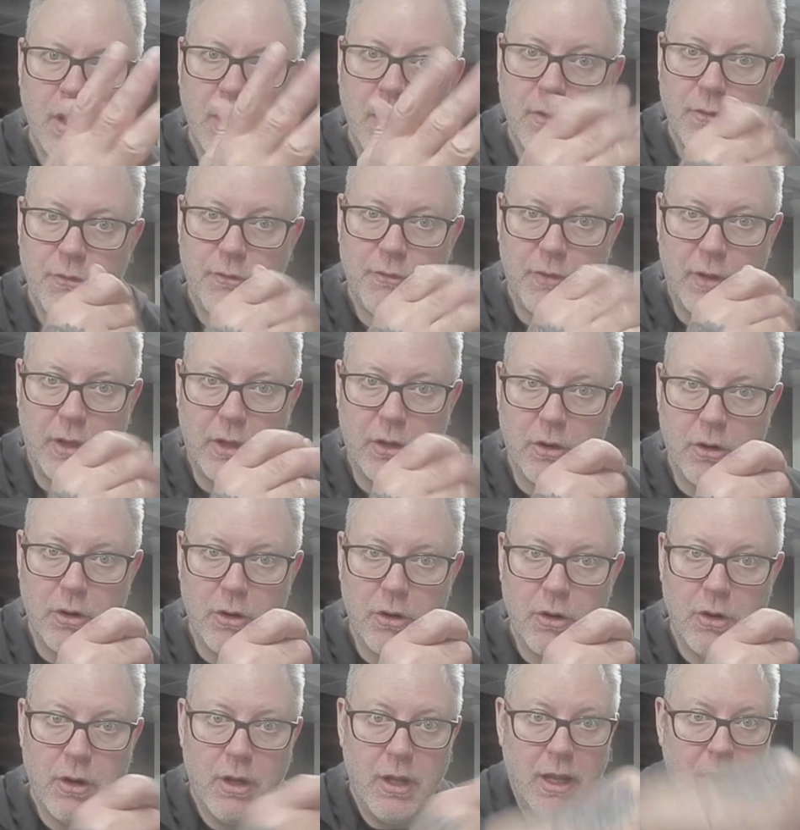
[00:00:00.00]

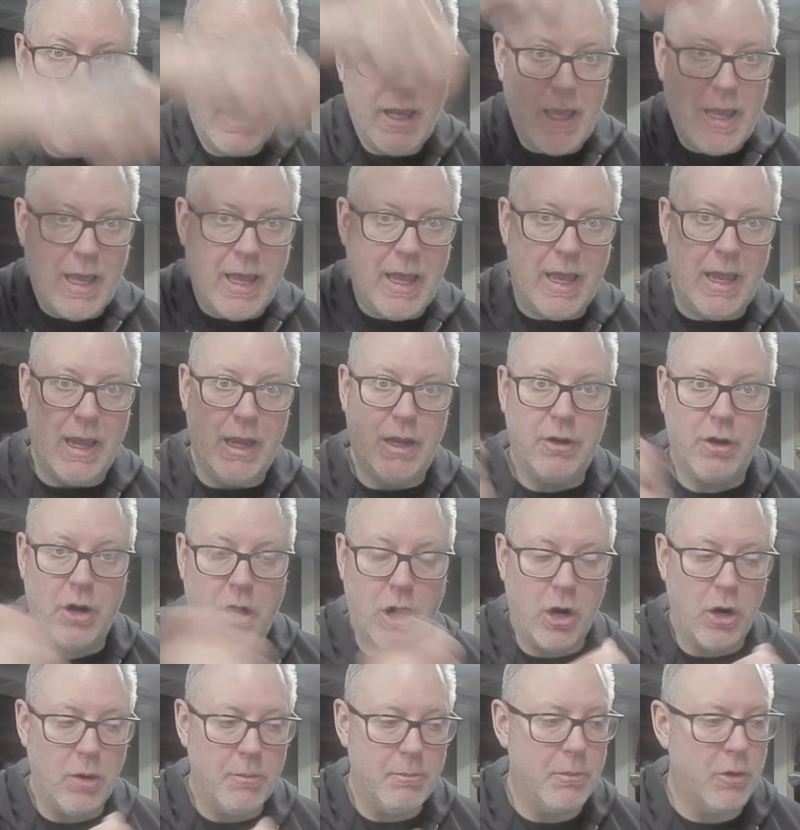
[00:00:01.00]
finger, and
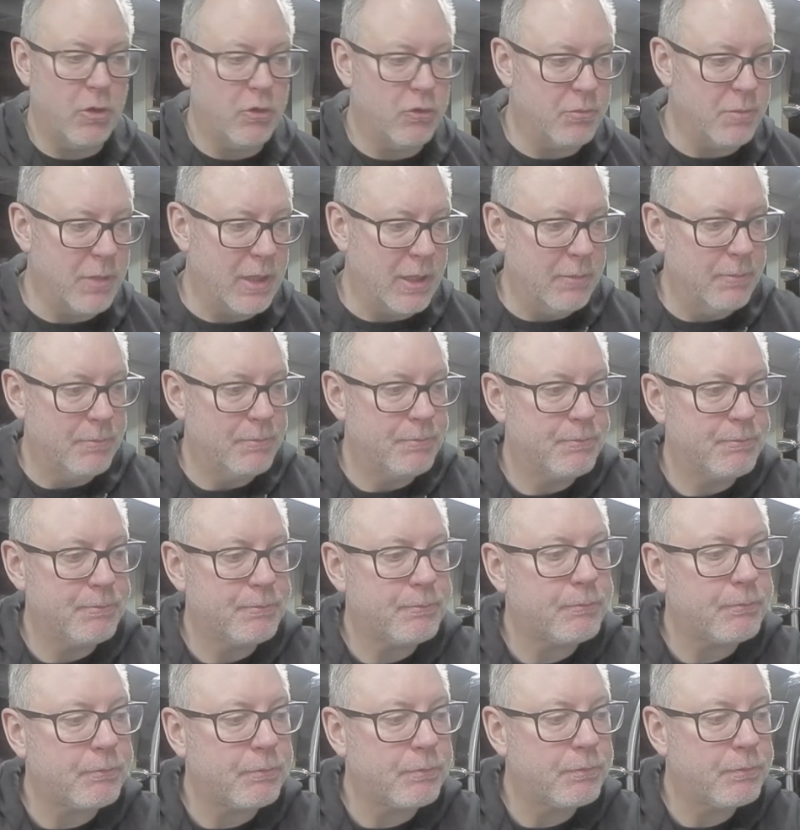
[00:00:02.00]
arm movement.
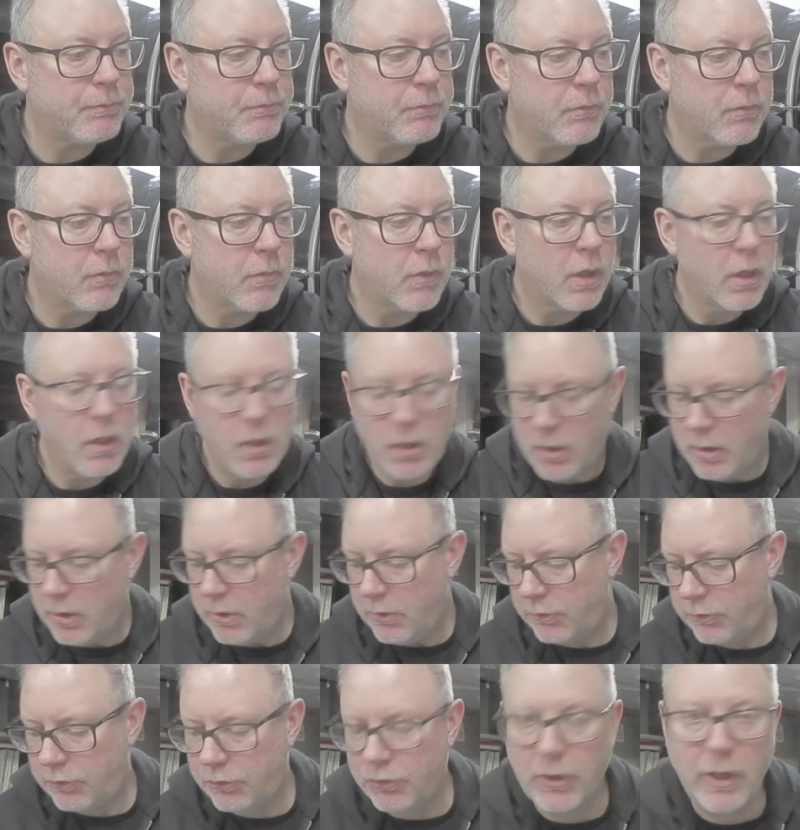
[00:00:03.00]

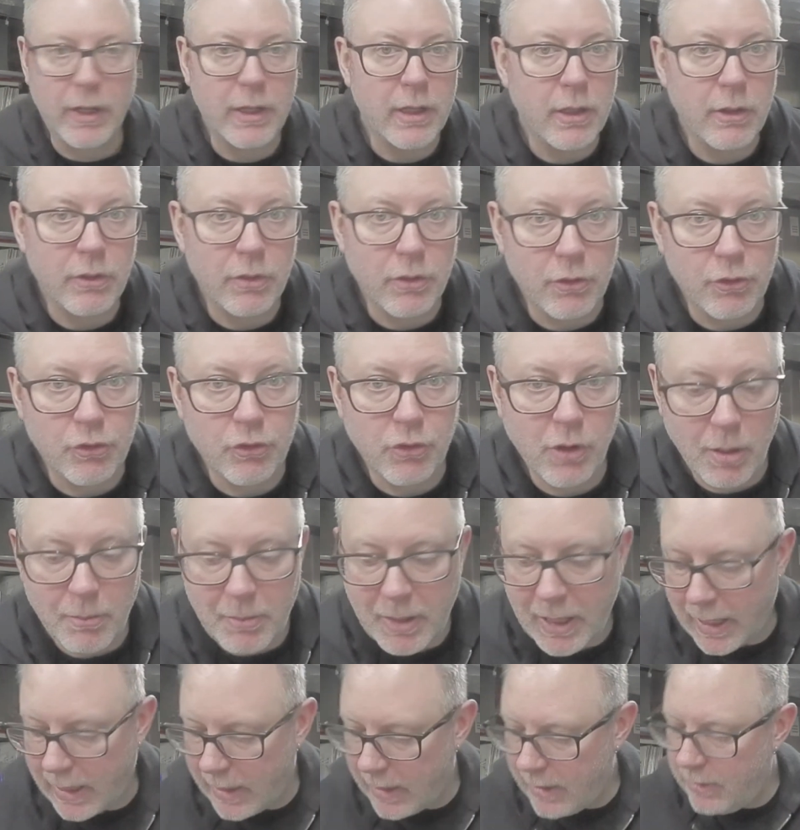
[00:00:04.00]
Striking the drum
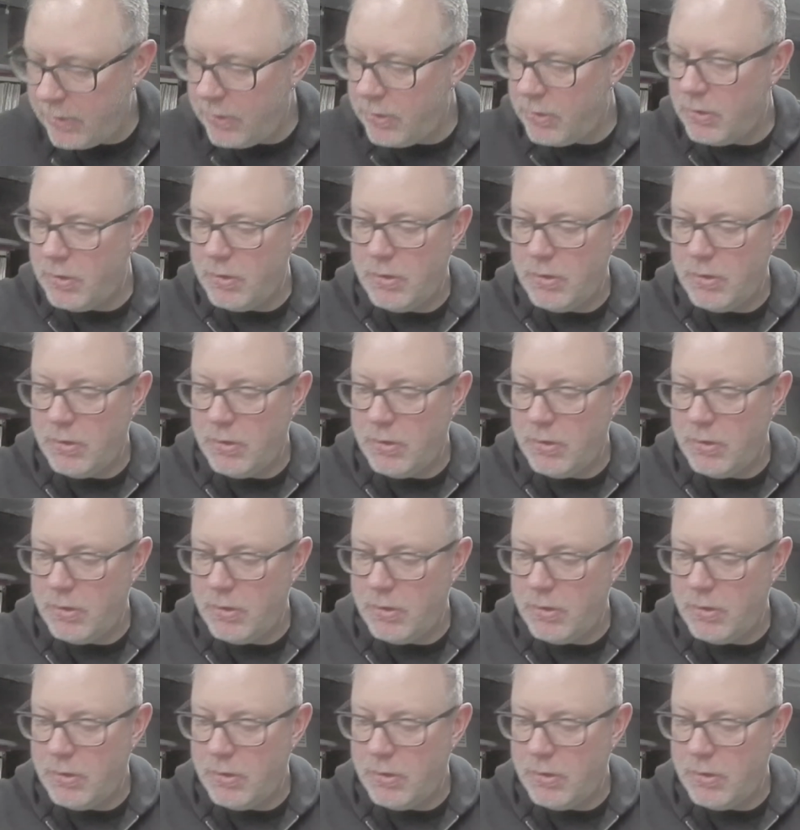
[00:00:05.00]
head